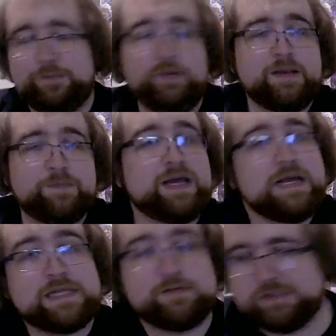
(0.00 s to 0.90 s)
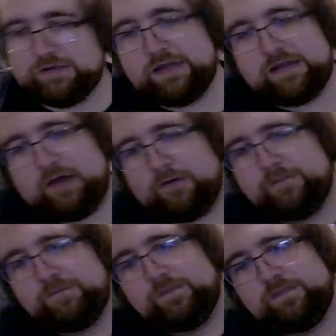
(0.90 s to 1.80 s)
But because I was looking down,
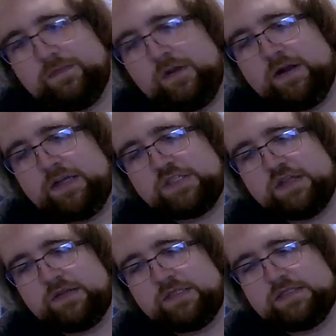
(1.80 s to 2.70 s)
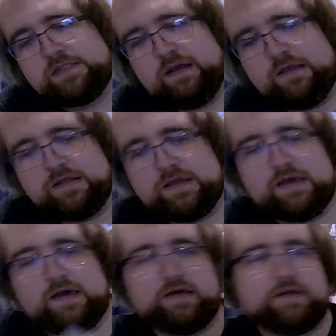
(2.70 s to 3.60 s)
you know what I just noticed on
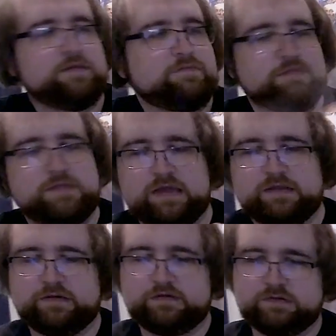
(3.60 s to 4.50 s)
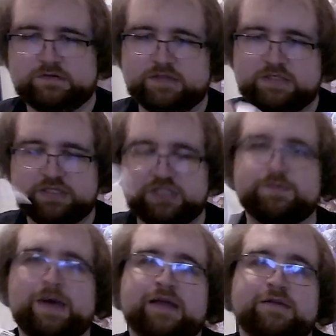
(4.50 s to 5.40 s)
the little
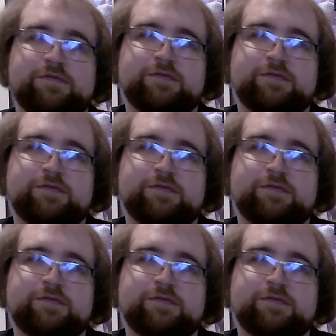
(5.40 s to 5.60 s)
spine,